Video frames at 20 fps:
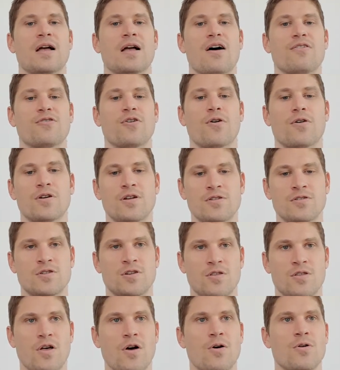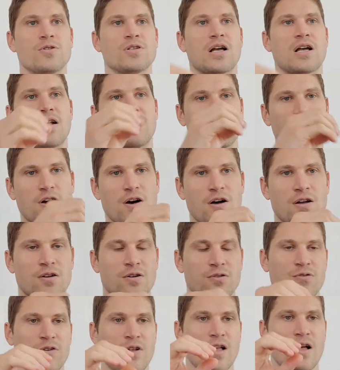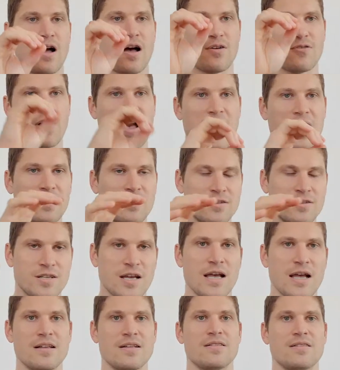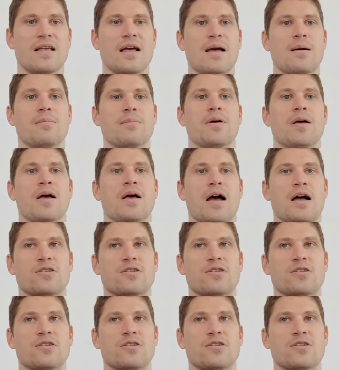I've gone into those and I've annotated them